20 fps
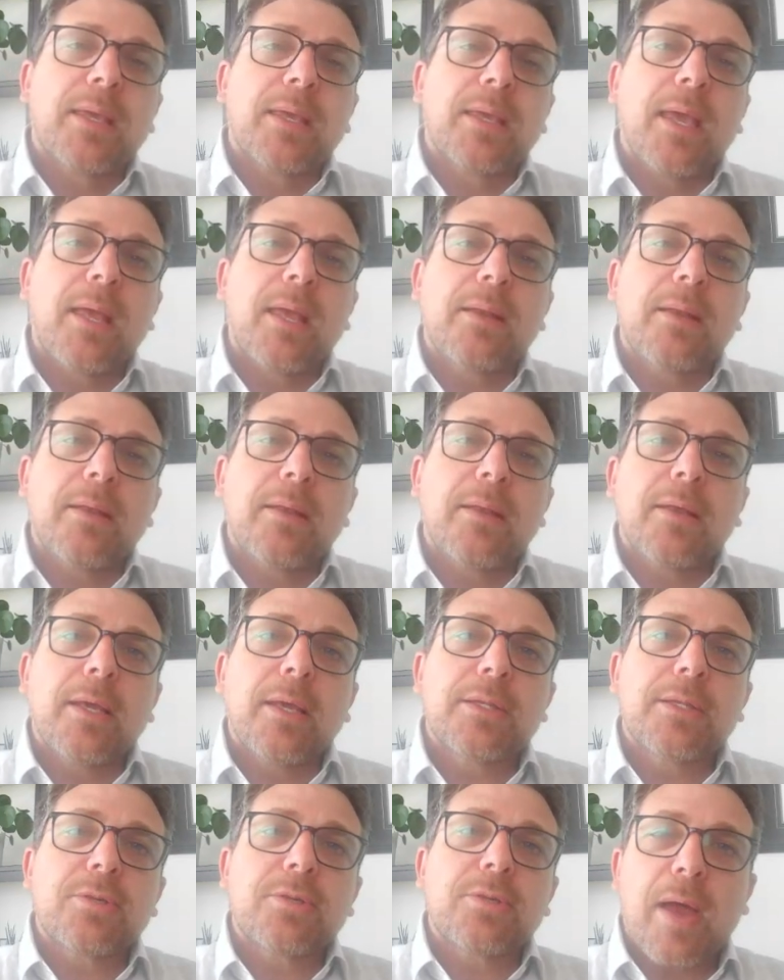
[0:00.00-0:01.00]
can
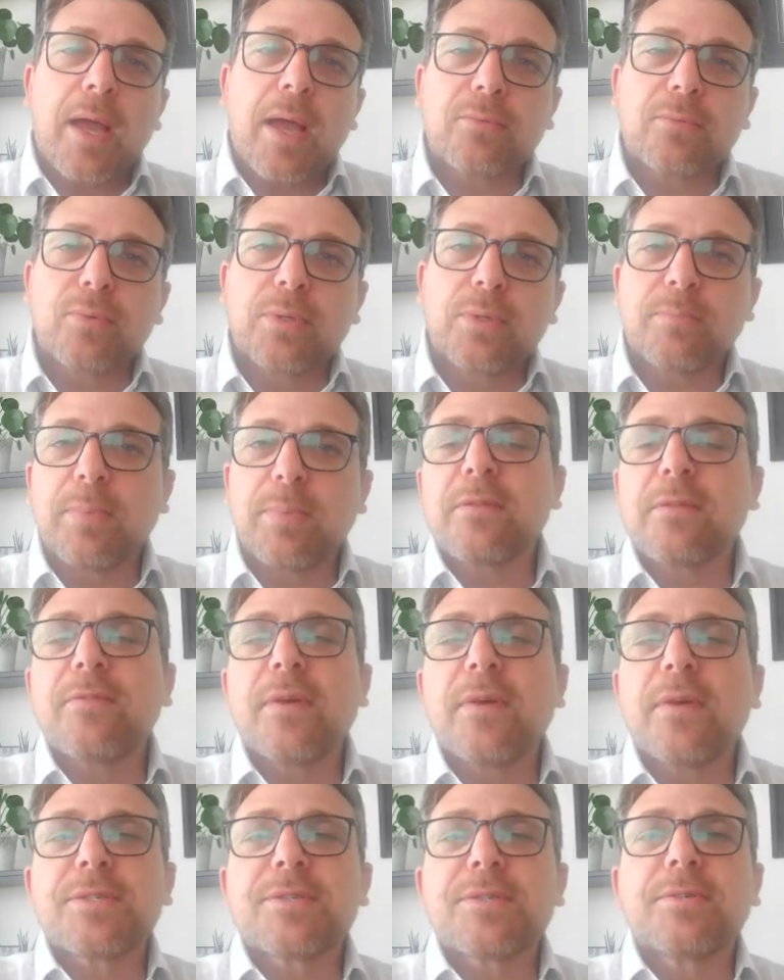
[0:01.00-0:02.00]
interact with blood
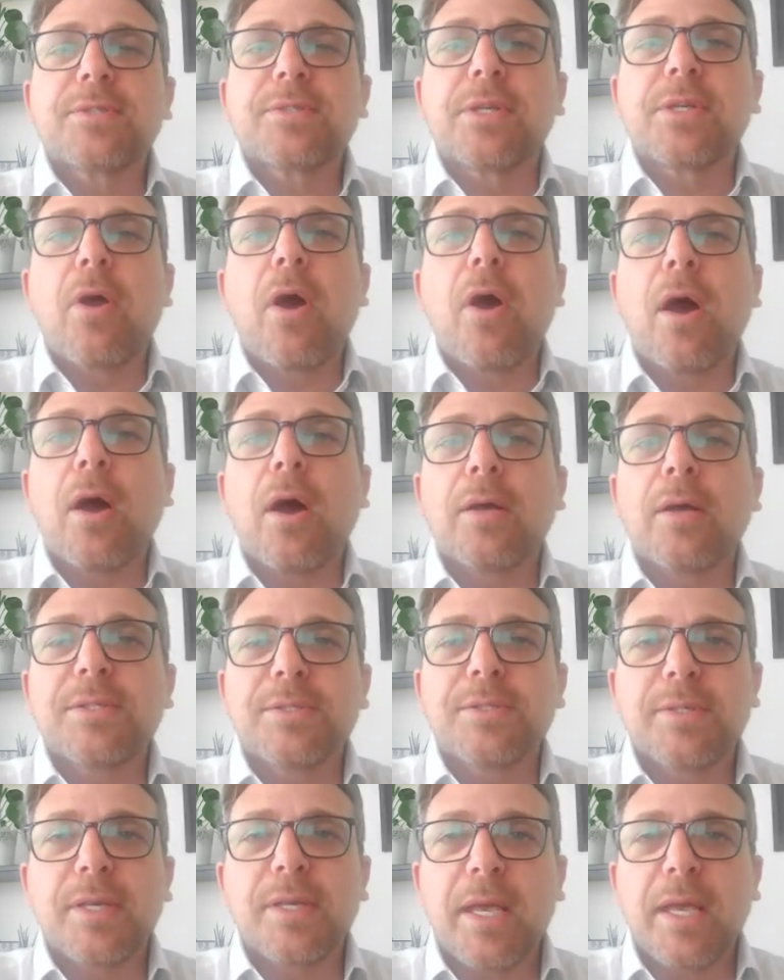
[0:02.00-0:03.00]
vessels and cause
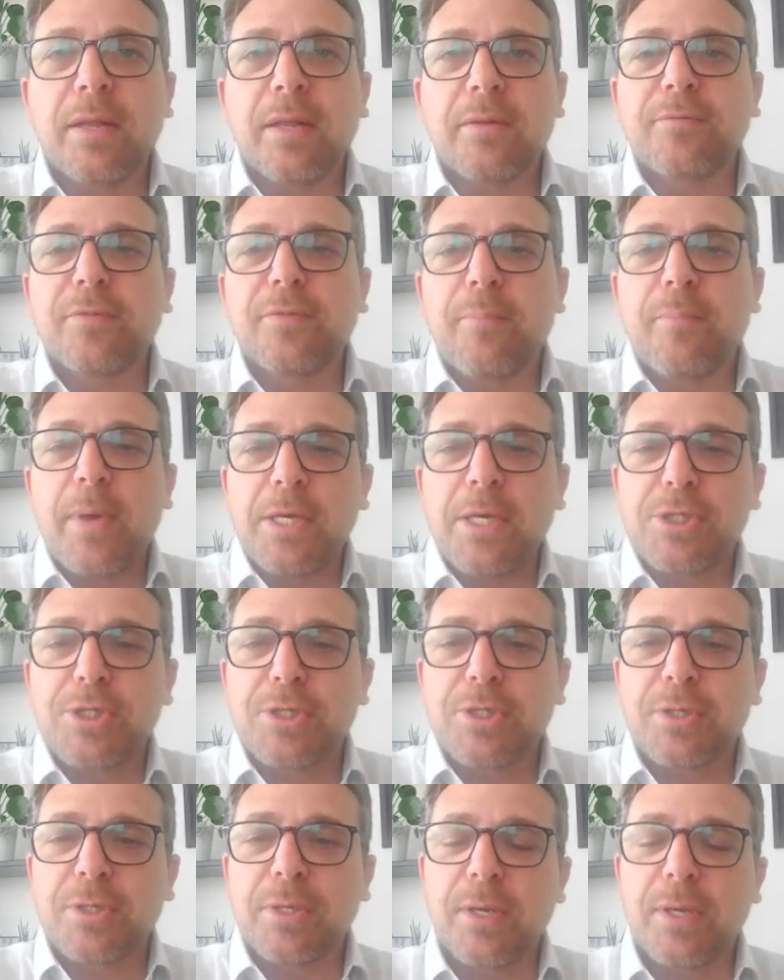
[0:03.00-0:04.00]

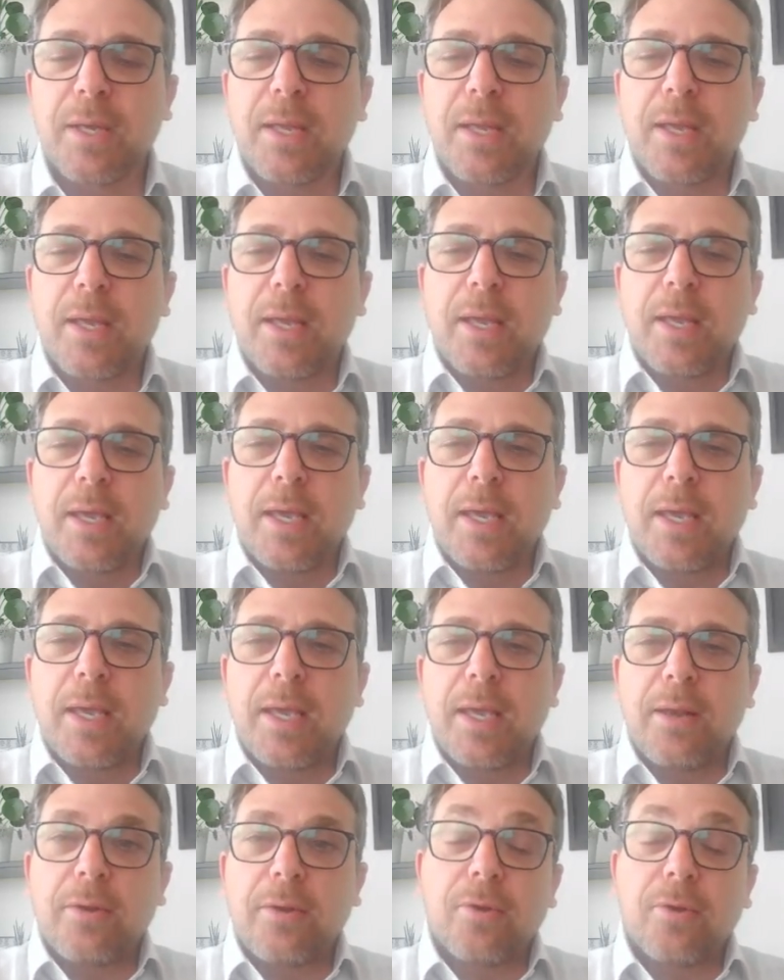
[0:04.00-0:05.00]
inflammation.
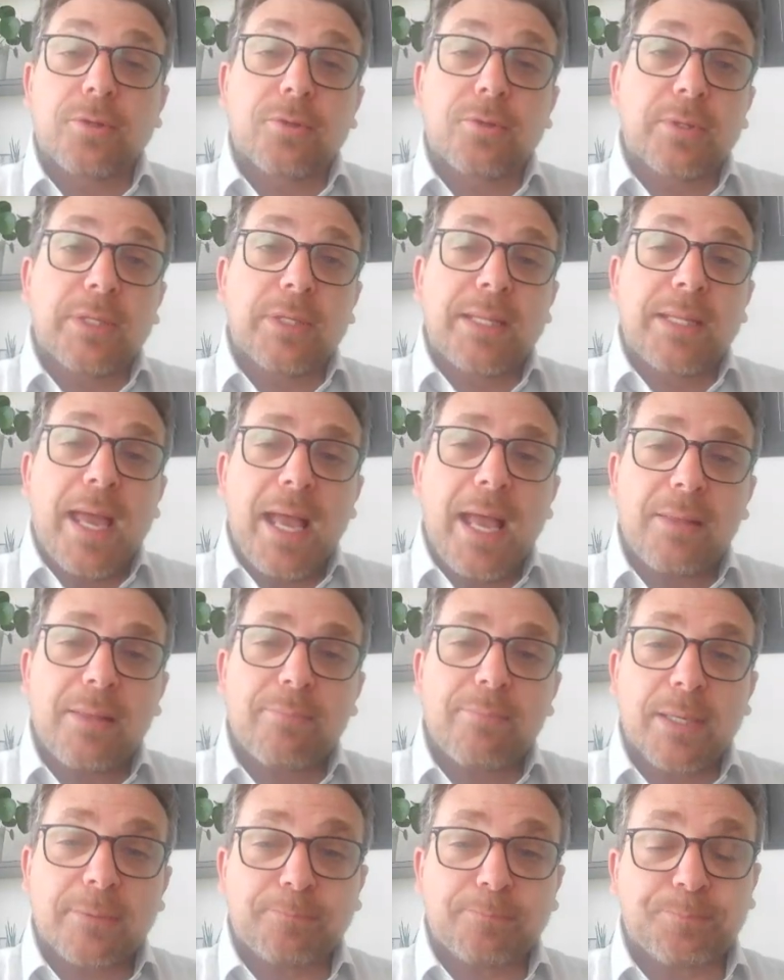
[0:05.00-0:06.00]
And not only that,
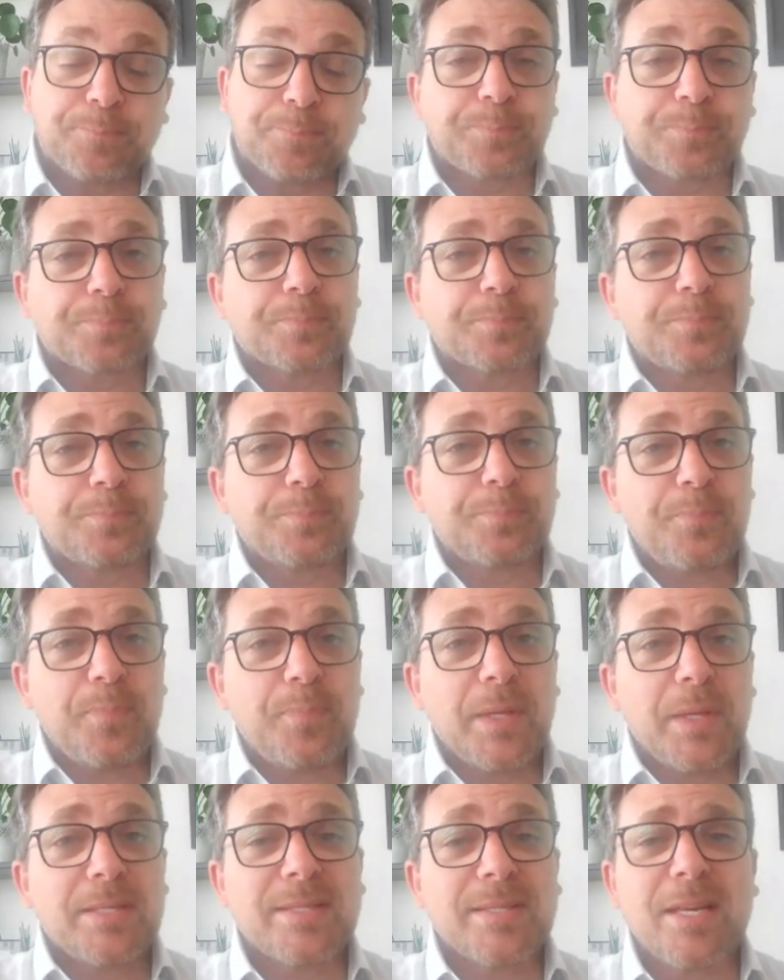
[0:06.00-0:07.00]
but
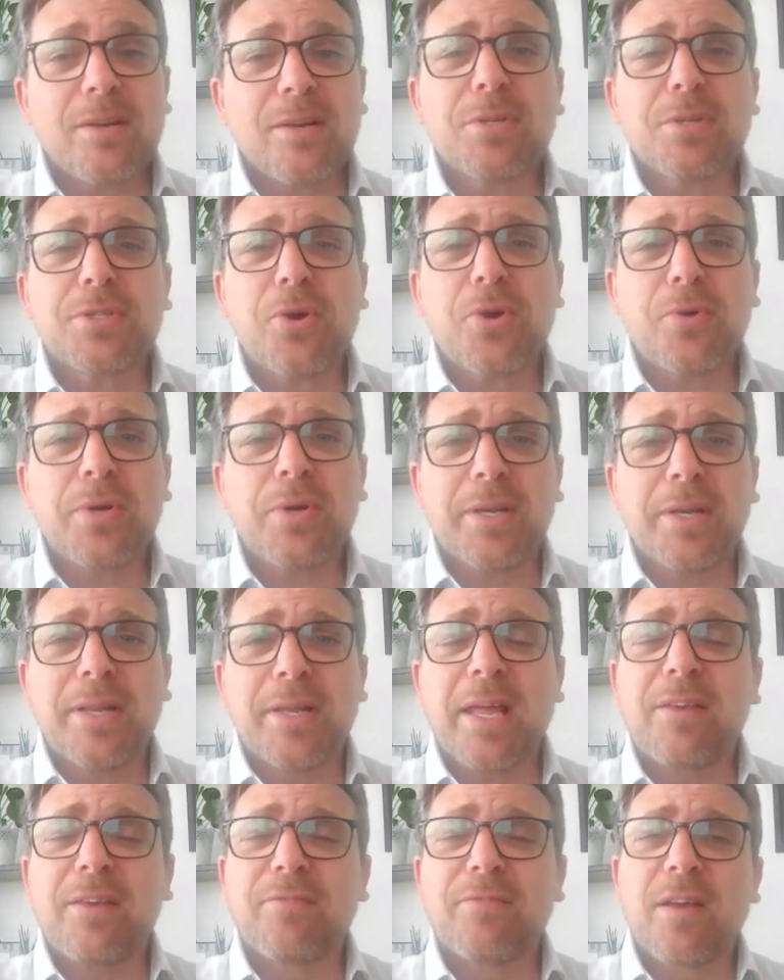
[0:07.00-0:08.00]
serotonin,
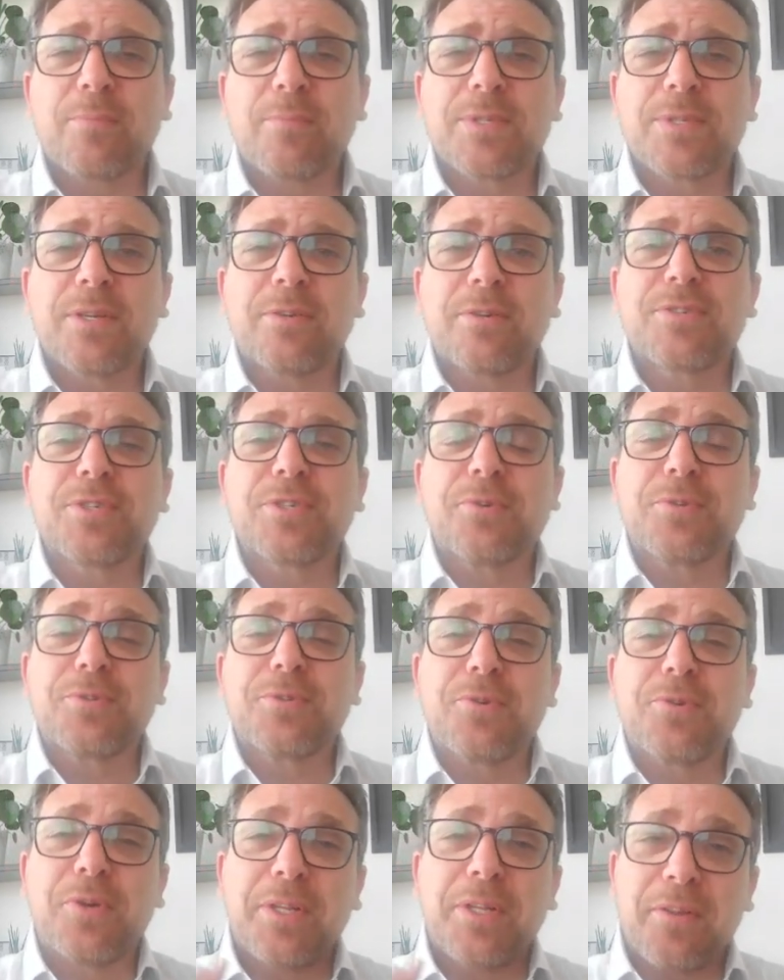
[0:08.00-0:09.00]
95% of
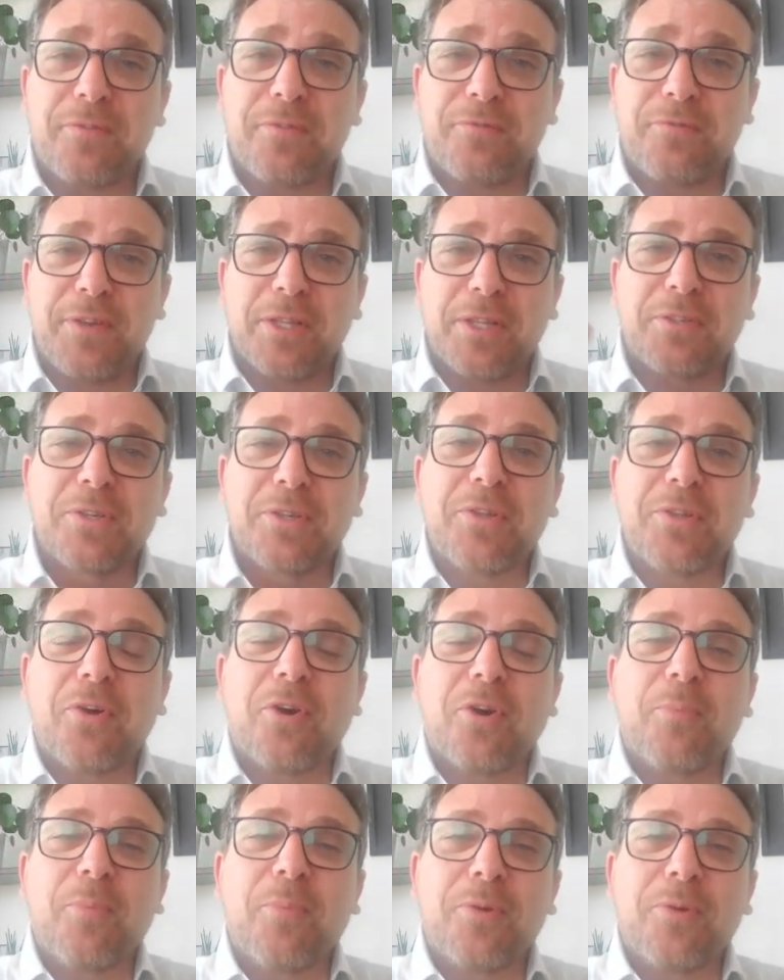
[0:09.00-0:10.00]
serotonin, the feel-good
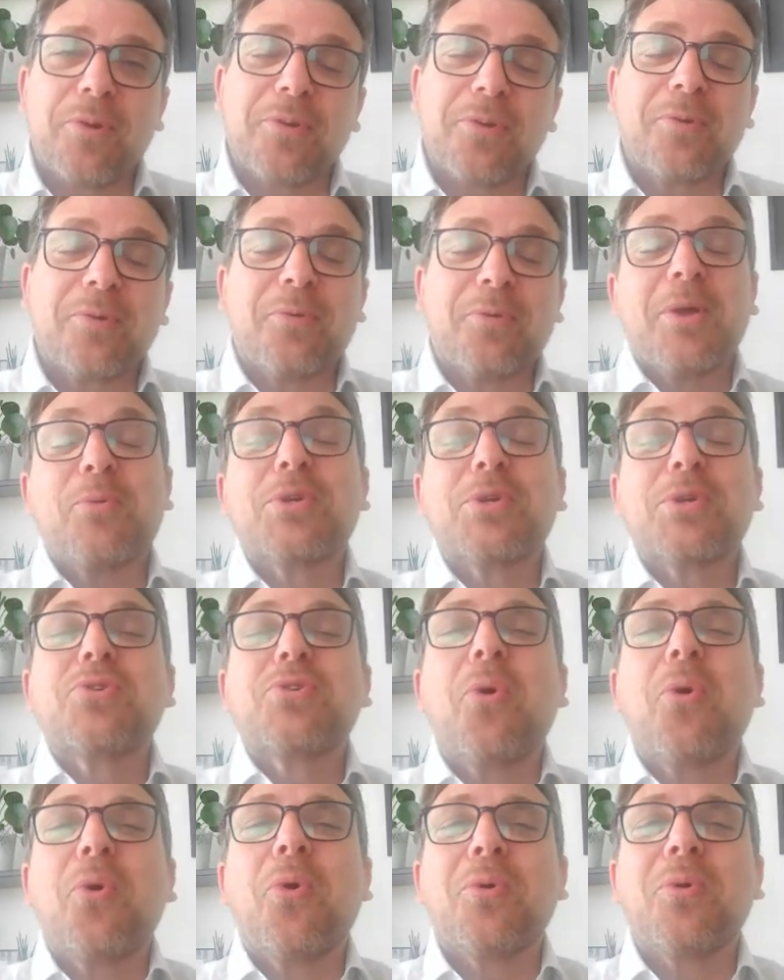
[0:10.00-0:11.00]
hormone, we're
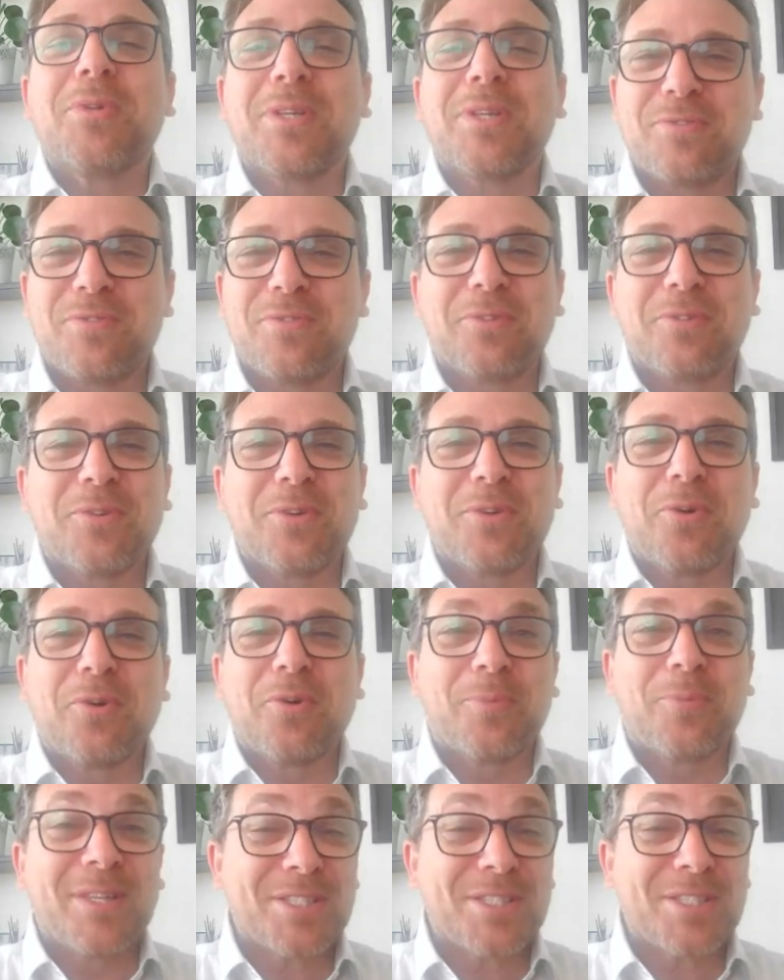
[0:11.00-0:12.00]
told it's feel-good
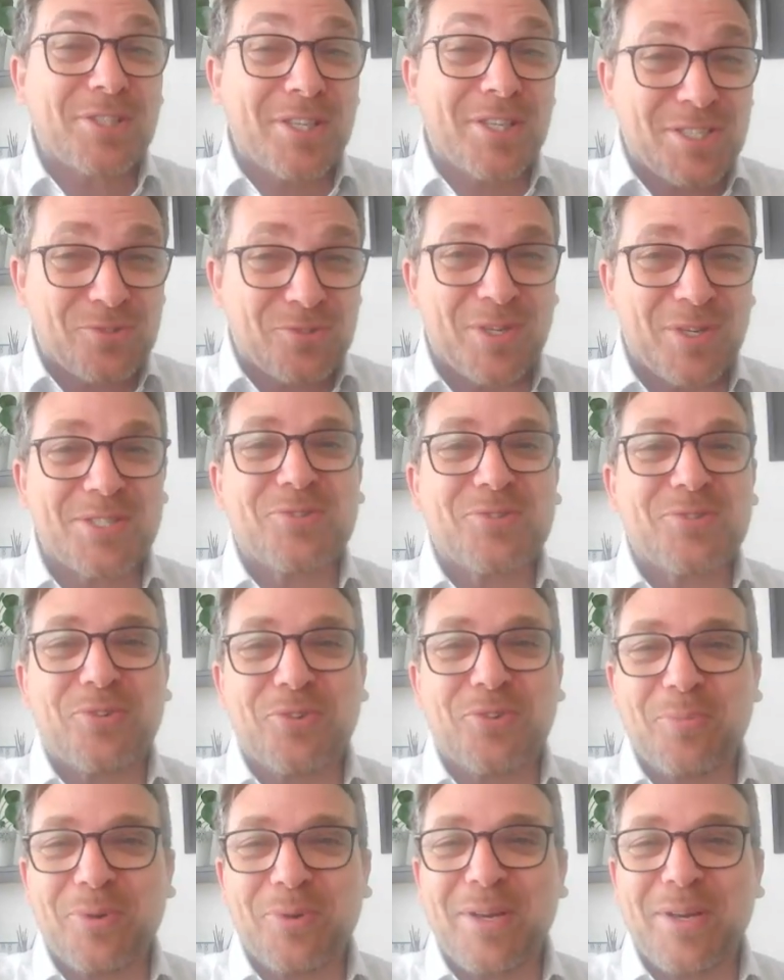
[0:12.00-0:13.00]
hormone, it's a stress
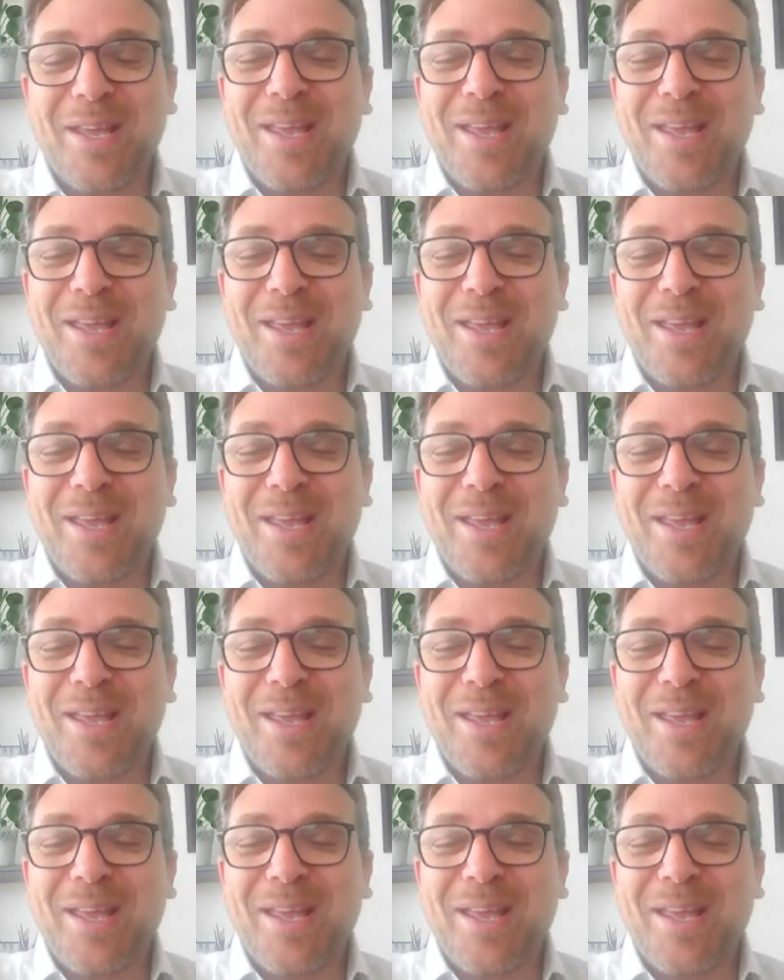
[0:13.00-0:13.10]
hormone.